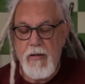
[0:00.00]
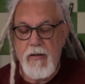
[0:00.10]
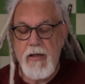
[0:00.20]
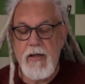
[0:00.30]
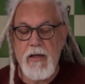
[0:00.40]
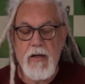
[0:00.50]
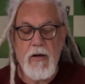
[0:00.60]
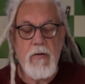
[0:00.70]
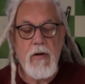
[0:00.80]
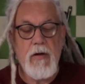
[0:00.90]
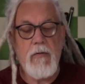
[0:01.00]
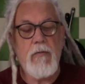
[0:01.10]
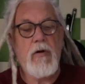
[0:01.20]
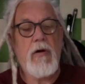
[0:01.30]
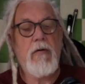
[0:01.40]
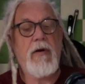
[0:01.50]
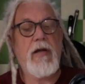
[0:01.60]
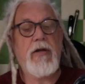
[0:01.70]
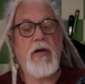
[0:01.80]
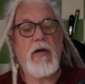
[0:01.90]
there you go, we're all
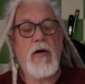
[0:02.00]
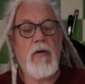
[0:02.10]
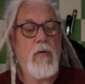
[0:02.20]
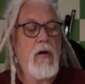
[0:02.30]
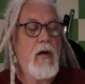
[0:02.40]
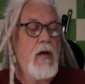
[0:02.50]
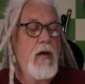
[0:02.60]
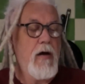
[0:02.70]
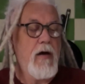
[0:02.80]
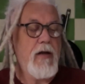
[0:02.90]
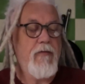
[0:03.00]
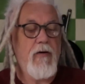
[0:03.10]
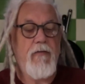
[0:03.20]
ready to go. And if I